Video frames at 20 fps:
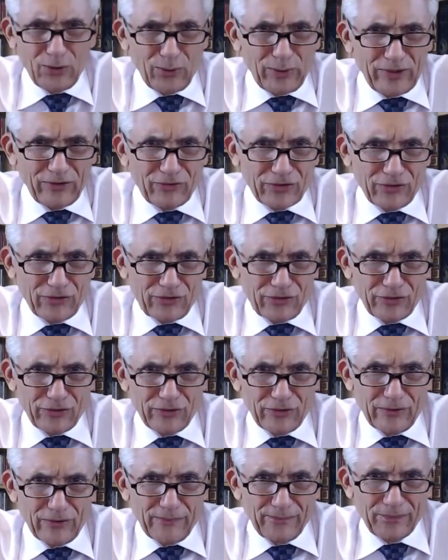is a
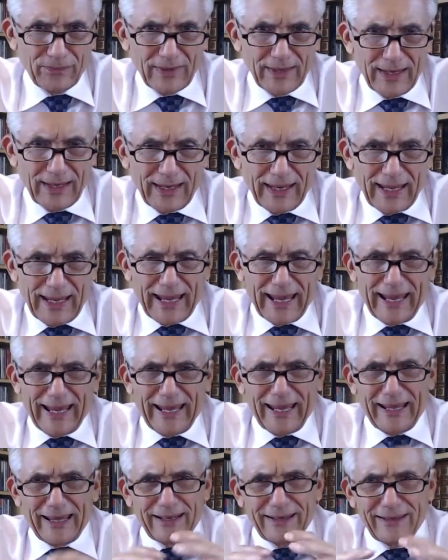Jew?
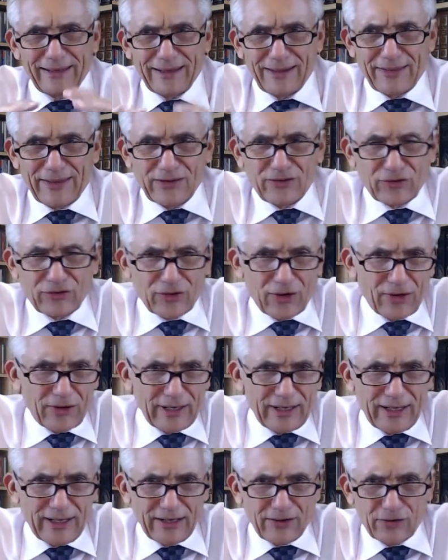And they
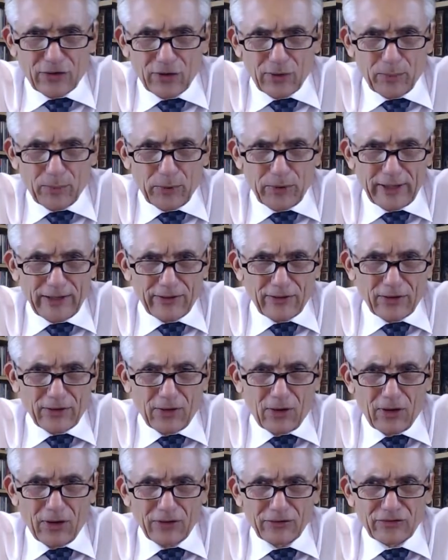started interpreting the
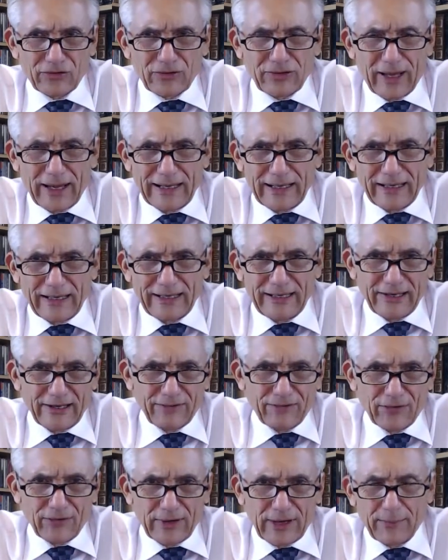law slightly
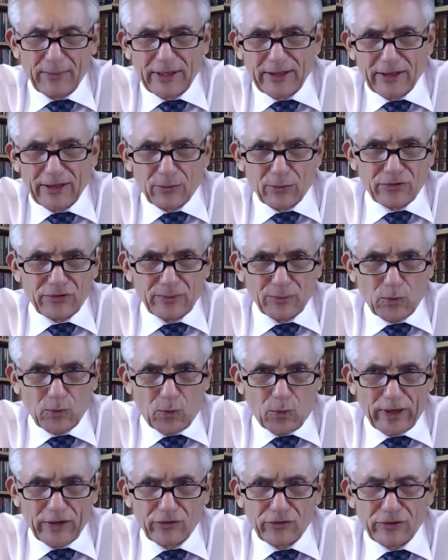different. I mean, there were some
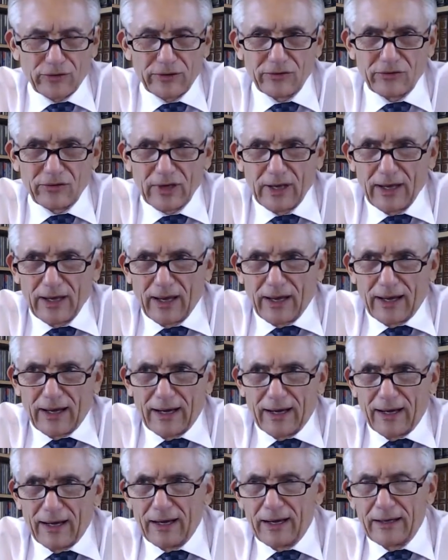questions.
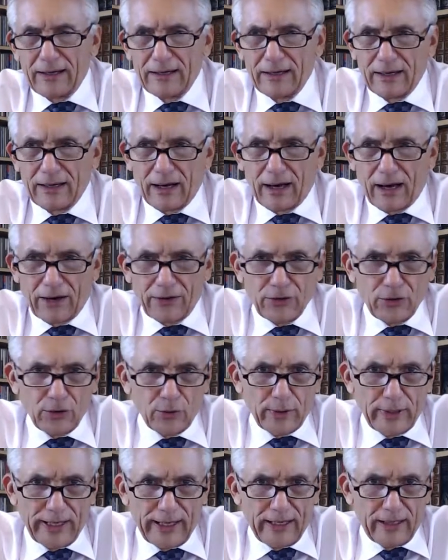Are
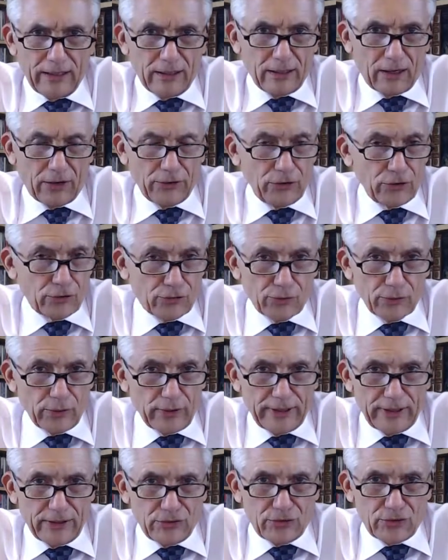you
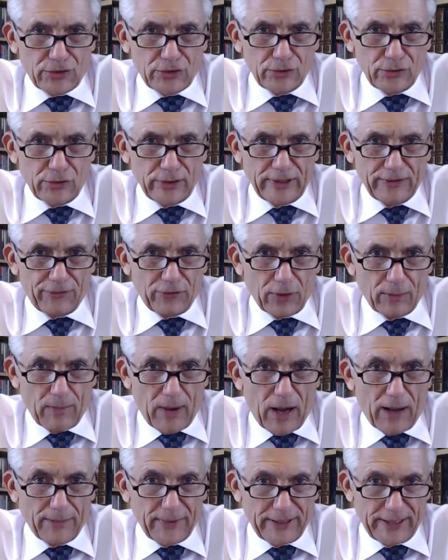truly a Jew if your
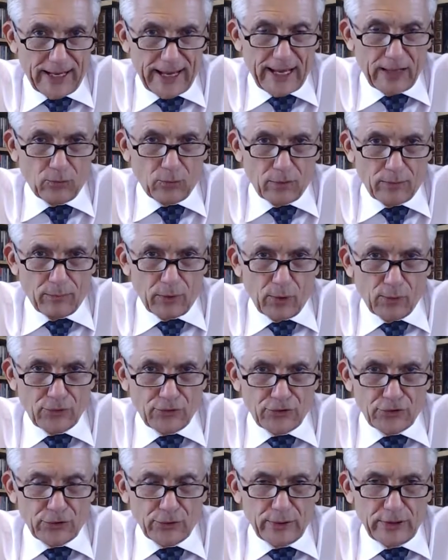mom and dad were both
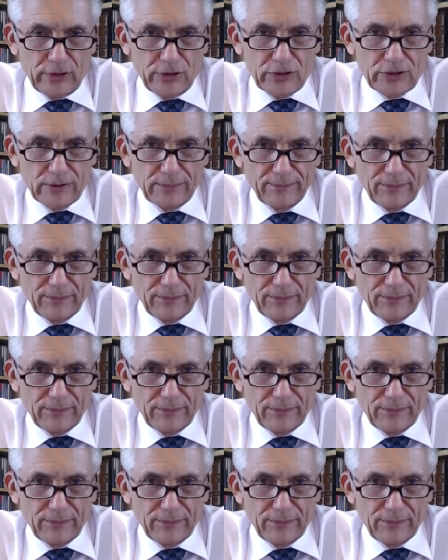Jewish?